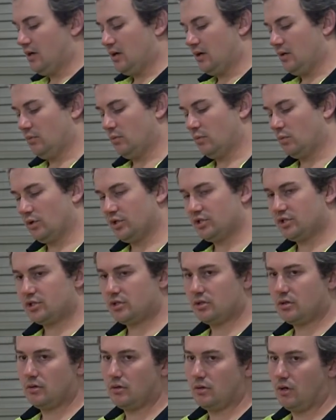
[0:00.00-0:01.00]
and
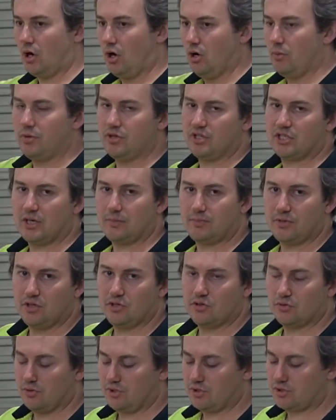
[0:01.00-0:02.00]
which opens up your
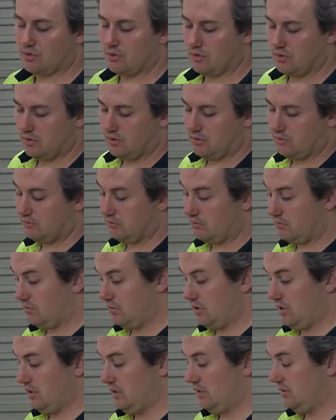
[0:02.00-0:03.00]
joints on
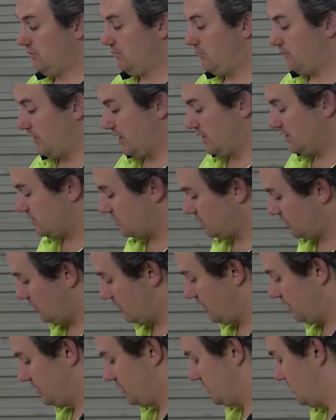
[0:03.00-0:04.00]
the face
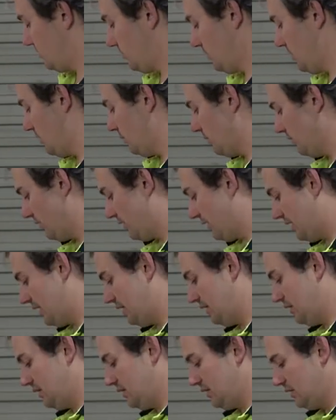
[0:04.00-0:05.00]
side, so we don't want
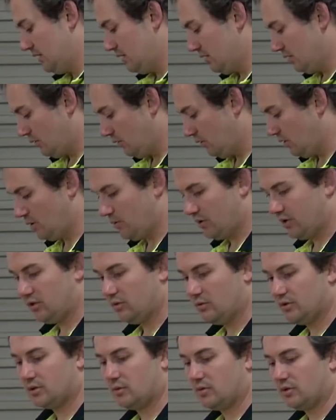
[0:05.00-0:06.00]
that. All I want to
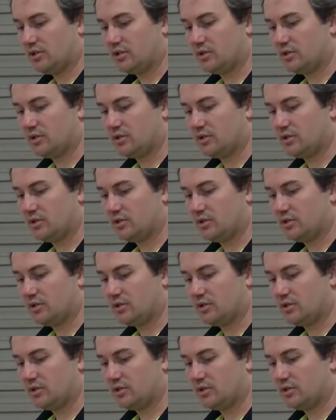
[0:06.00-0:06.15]
do is I